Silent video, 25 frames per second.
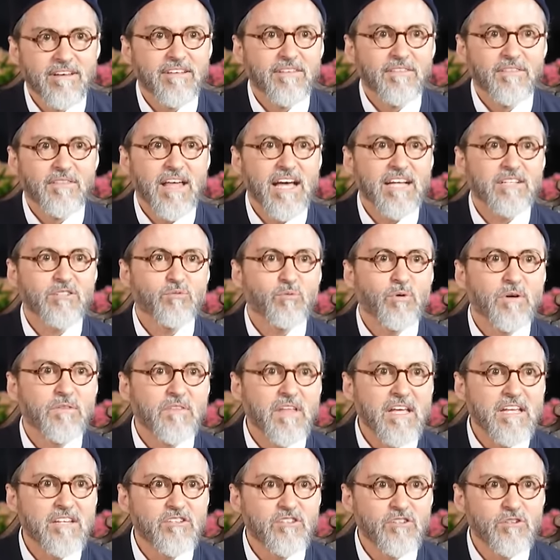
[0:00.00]
that's what
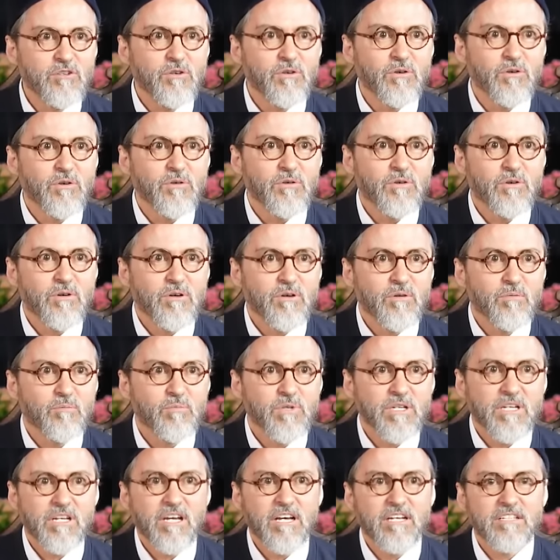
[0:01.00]
they do,
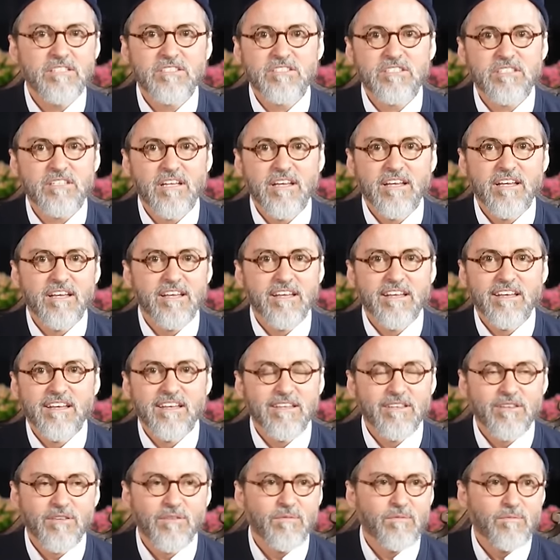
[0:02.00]
because
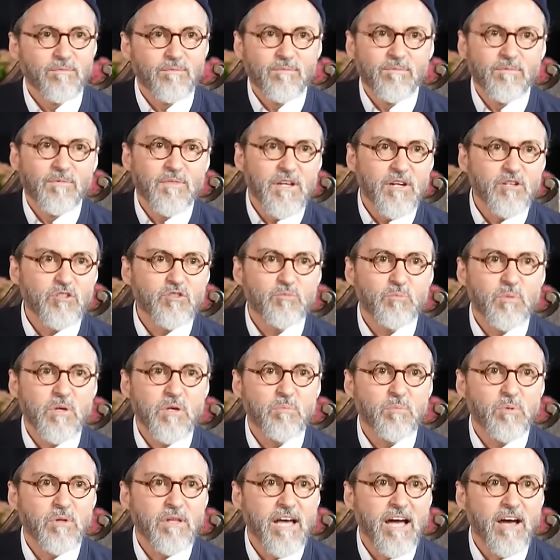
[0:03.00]
there's
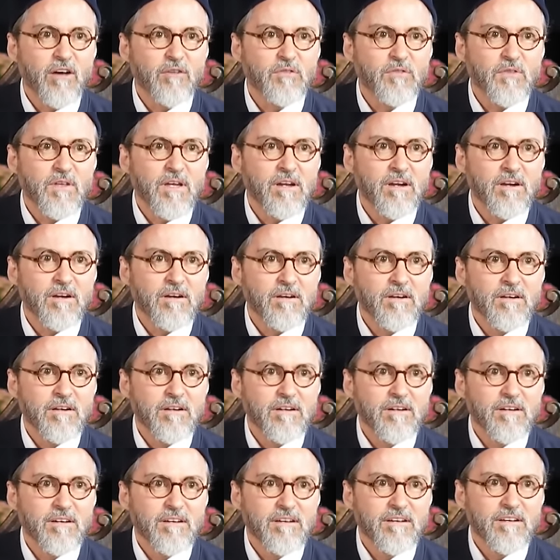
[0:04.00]
people out there
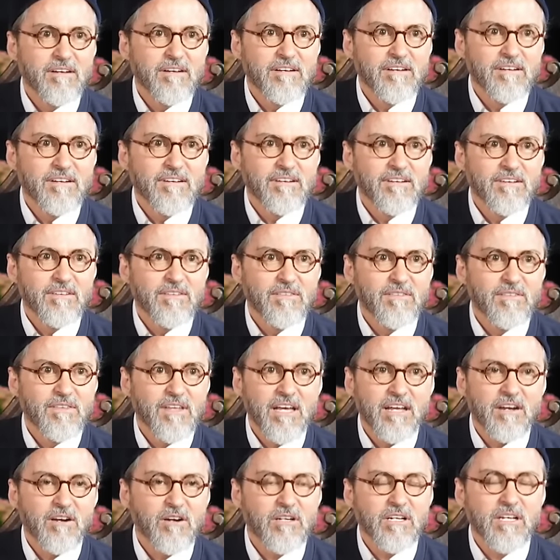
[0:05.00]

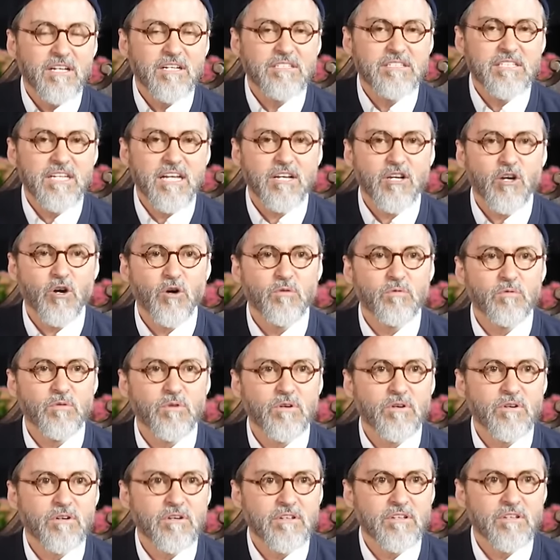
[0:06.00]
that are going to take
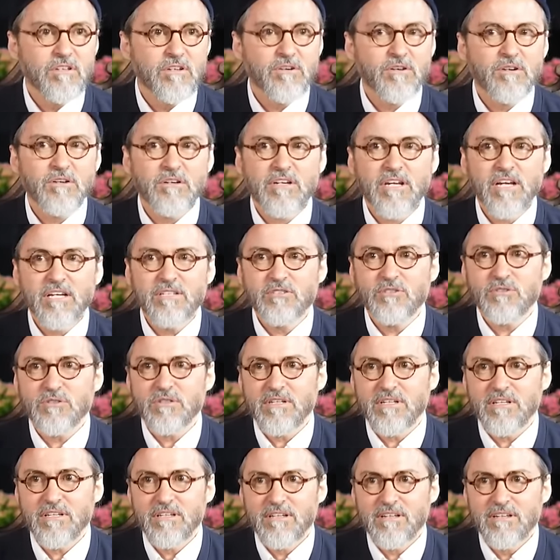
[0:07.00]
over your
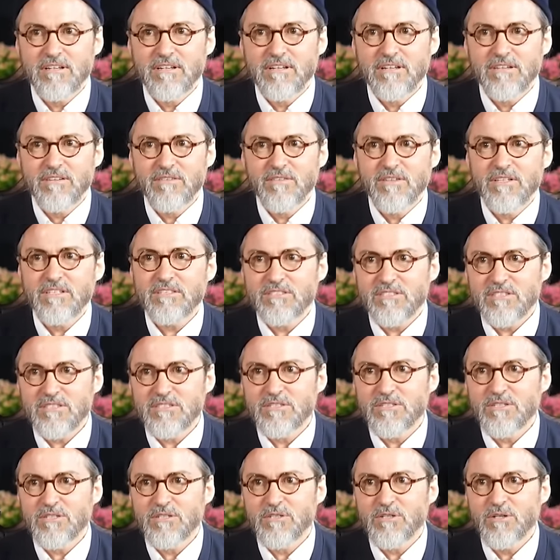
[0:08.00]
country. This
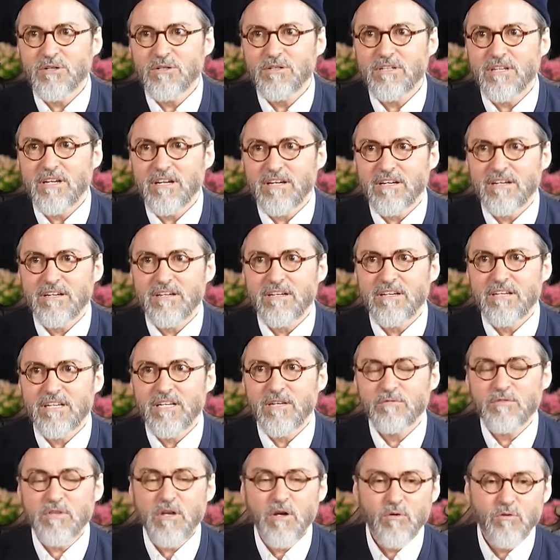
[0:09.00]
is the dunya.
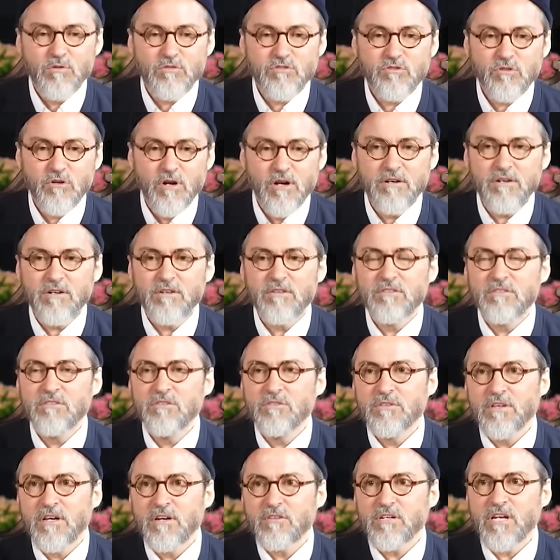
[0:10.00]
If they're stronger than
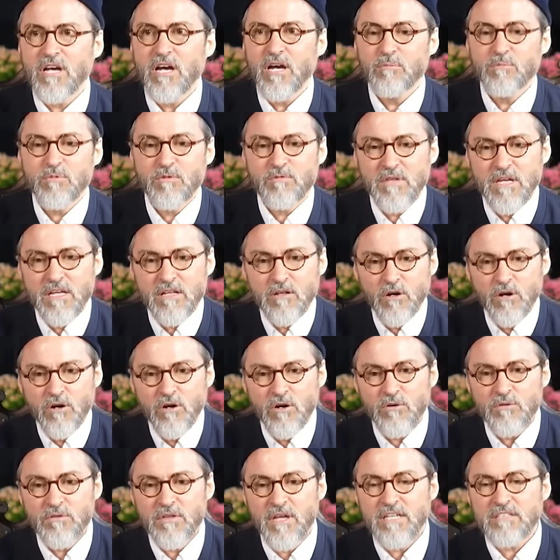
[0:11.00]
you, they'll come. If they,
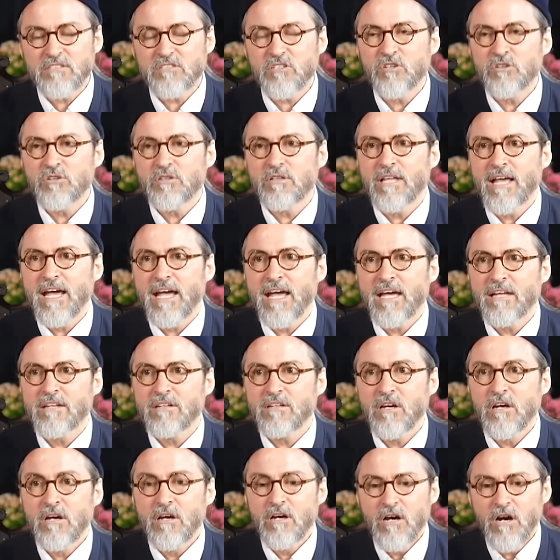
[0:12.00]
oh, that's good
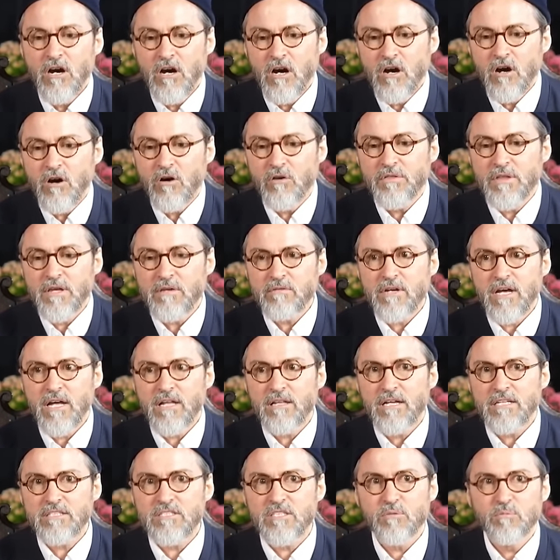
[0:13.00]
land. Oh, they've got
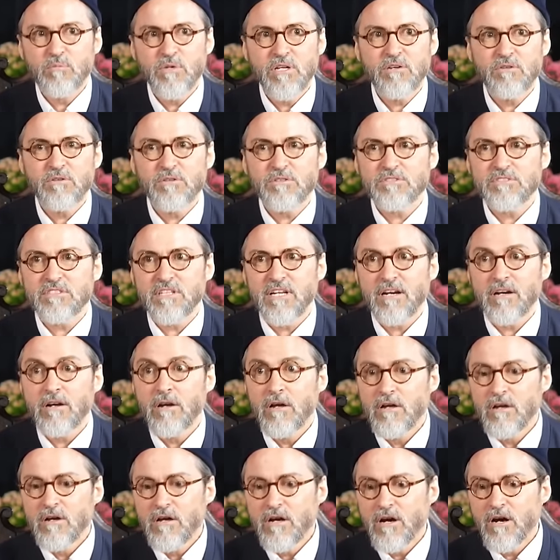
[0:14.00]
lots of minerals there.
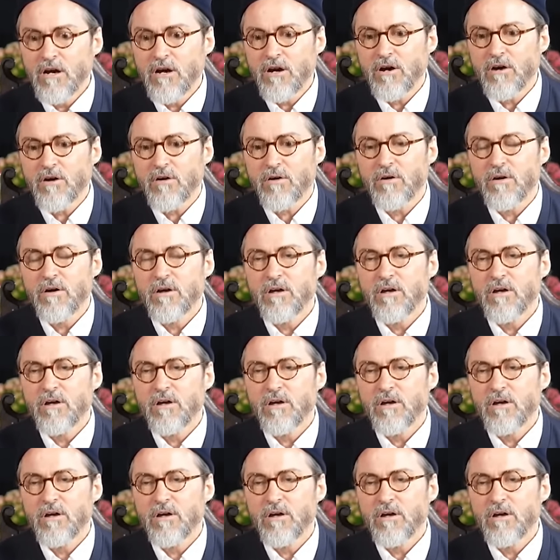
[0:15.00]
Oh,